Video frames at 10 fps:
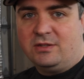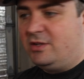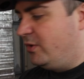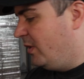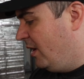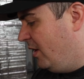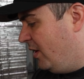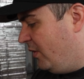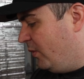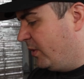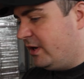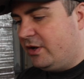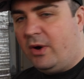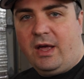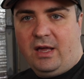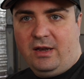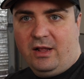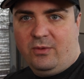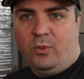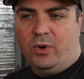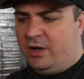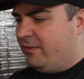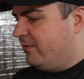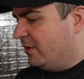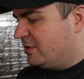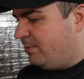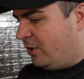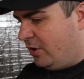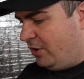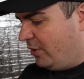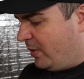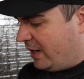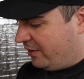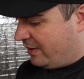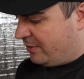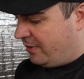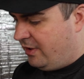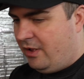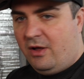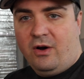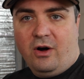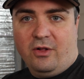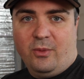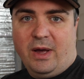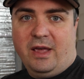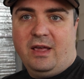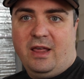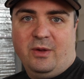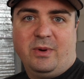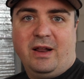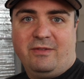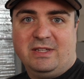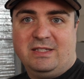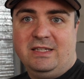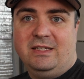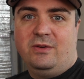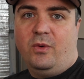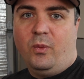So we're going to go ahead, we're going to first pull the wire out all the way, and then we're going to have to see